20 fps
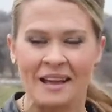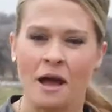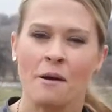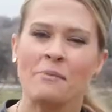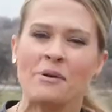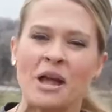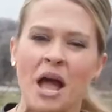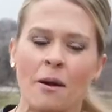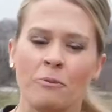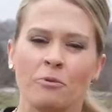
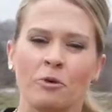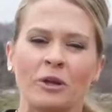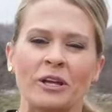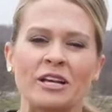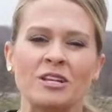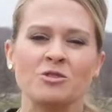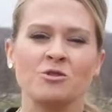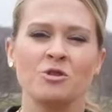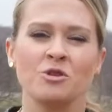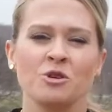Coming up,
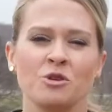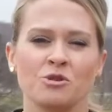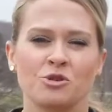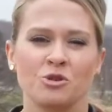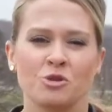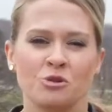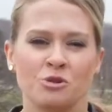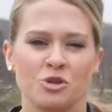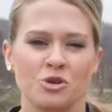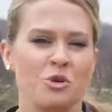we'll
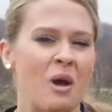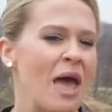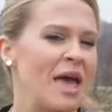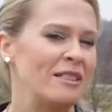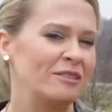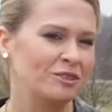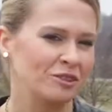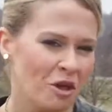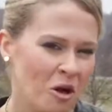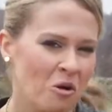introduce you to
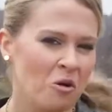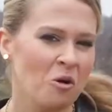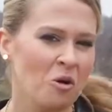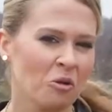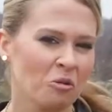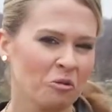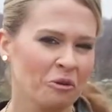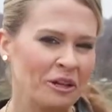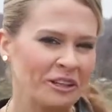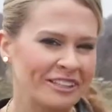a
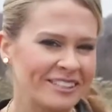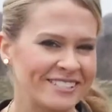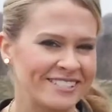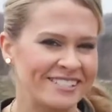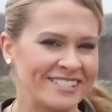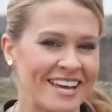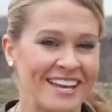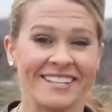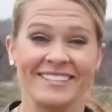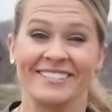local real
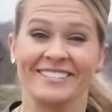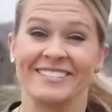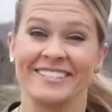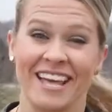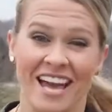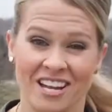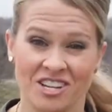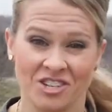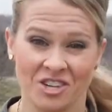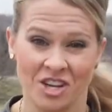estate
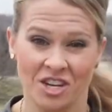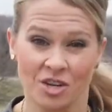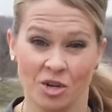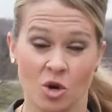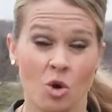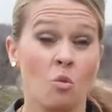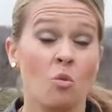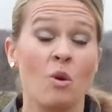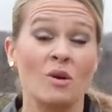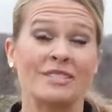
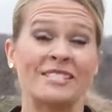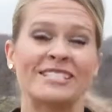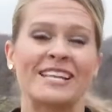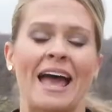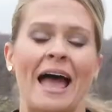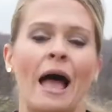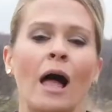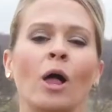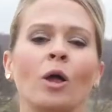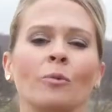legend who wants
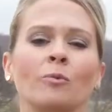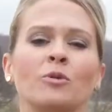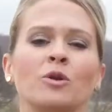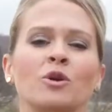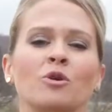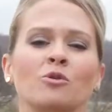to help